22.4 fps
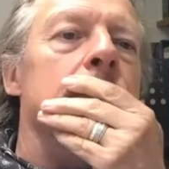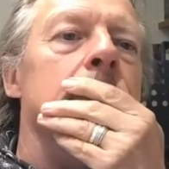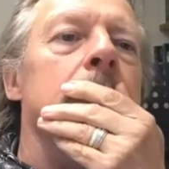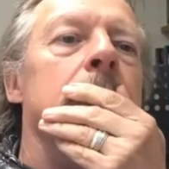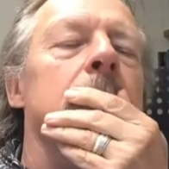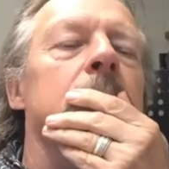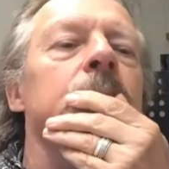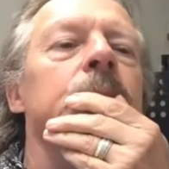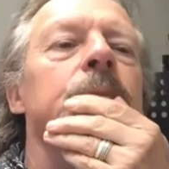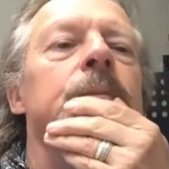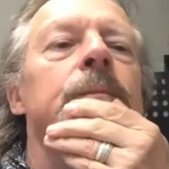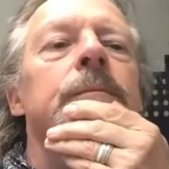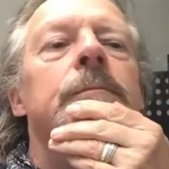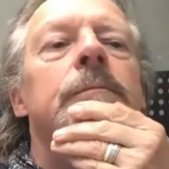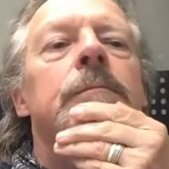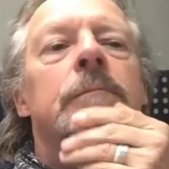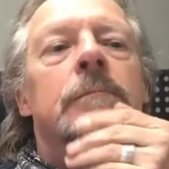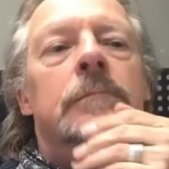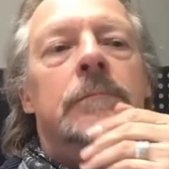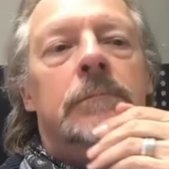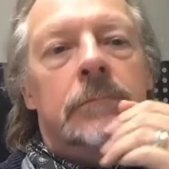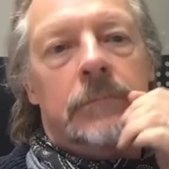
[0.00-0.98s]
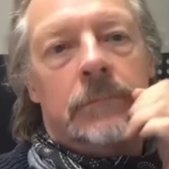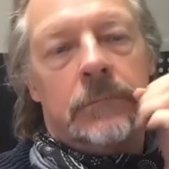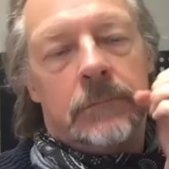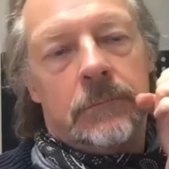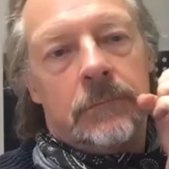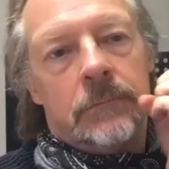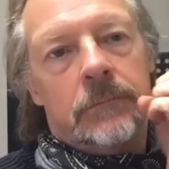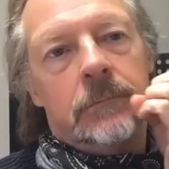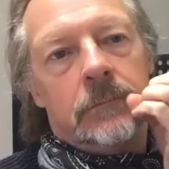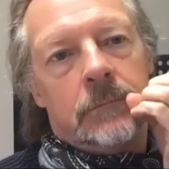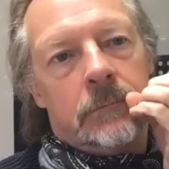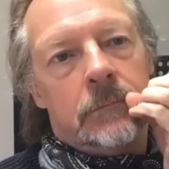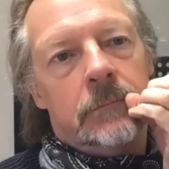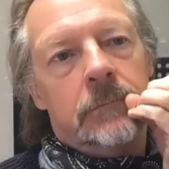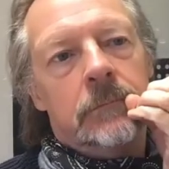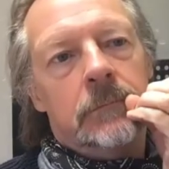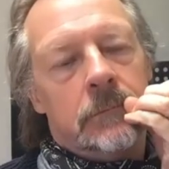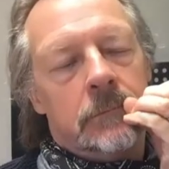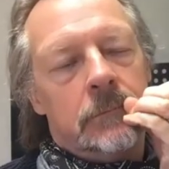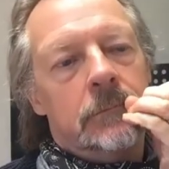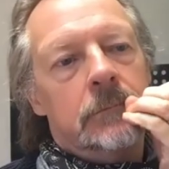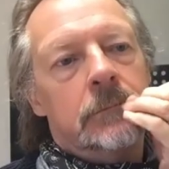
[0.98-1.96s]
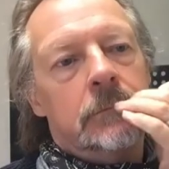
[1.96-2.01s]
You're not hanging around. If you
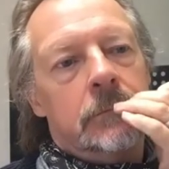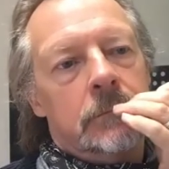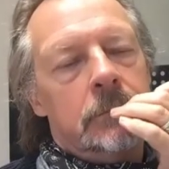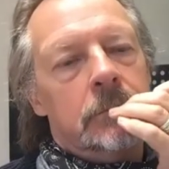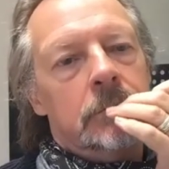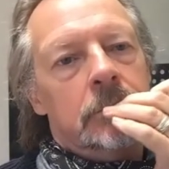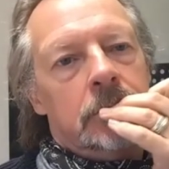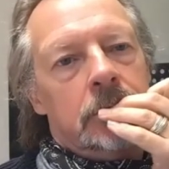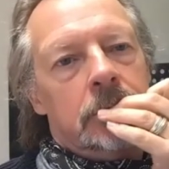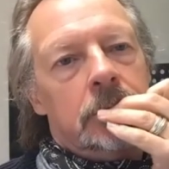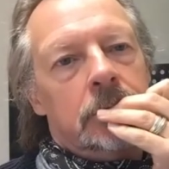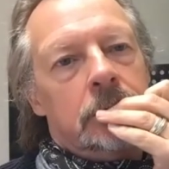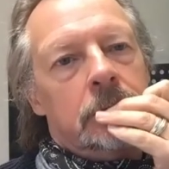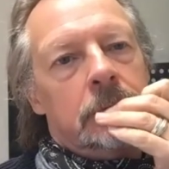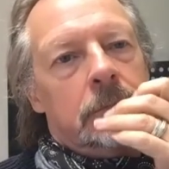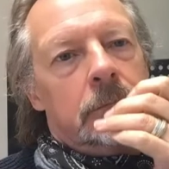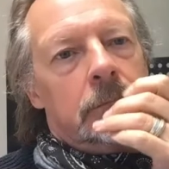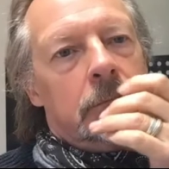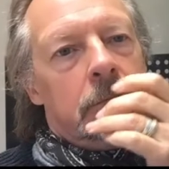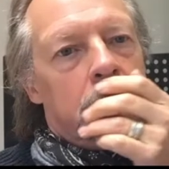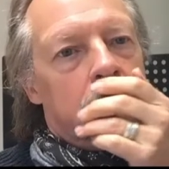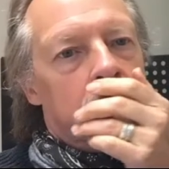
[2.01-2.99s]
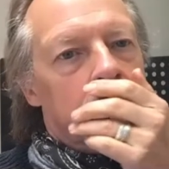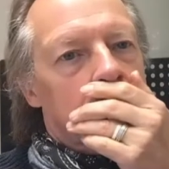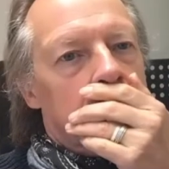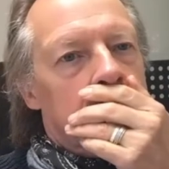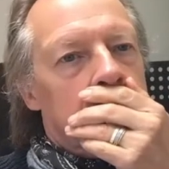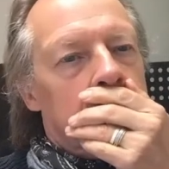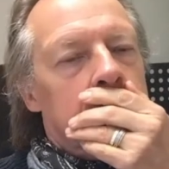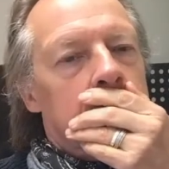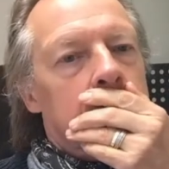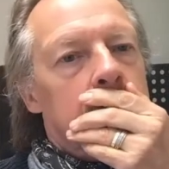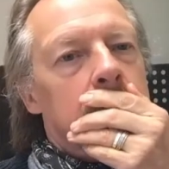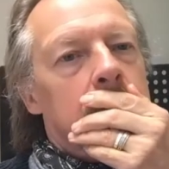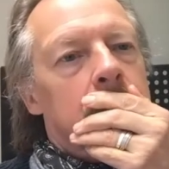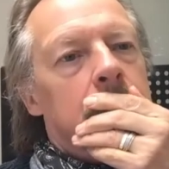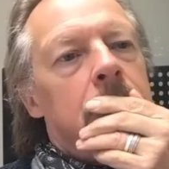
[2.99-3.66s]
hang around on them, it's going to sound wrong.